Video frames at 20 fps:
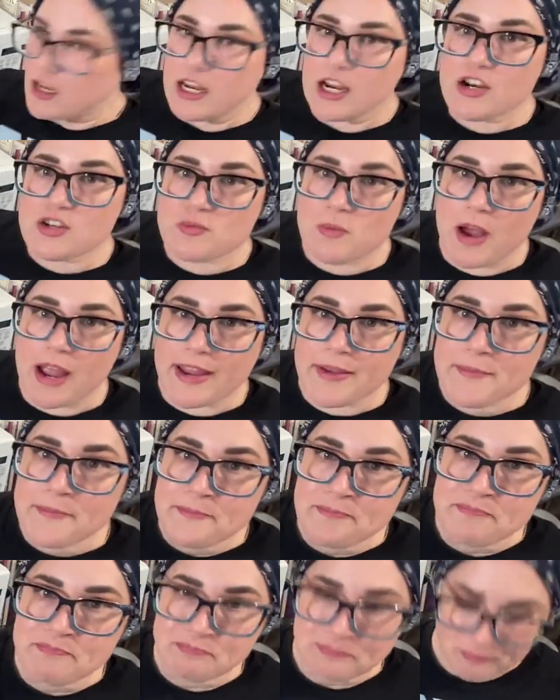Here's why.
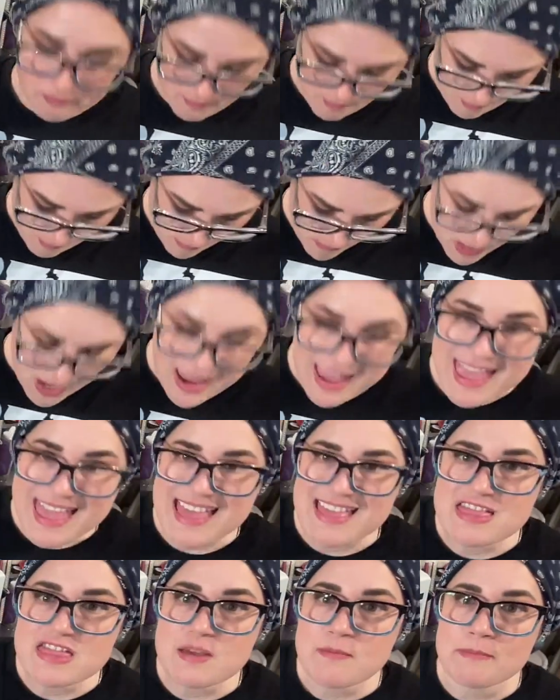
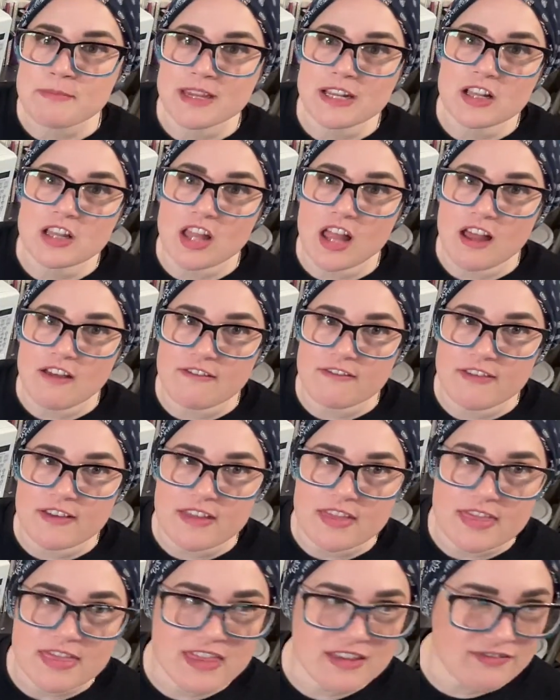In the middle of
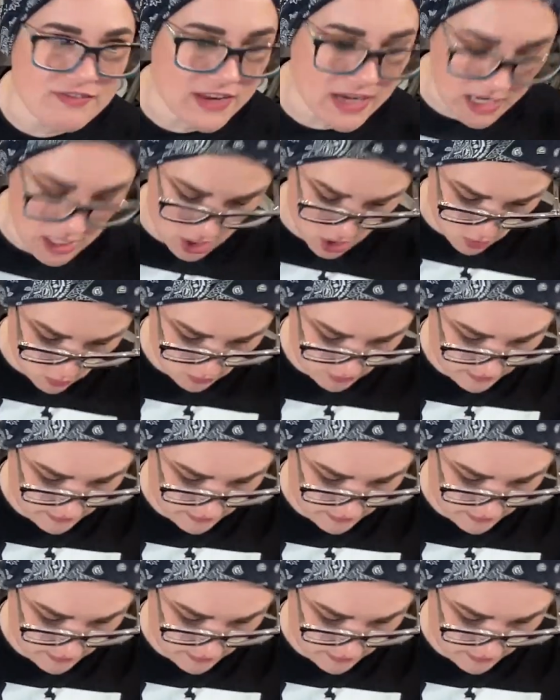the video,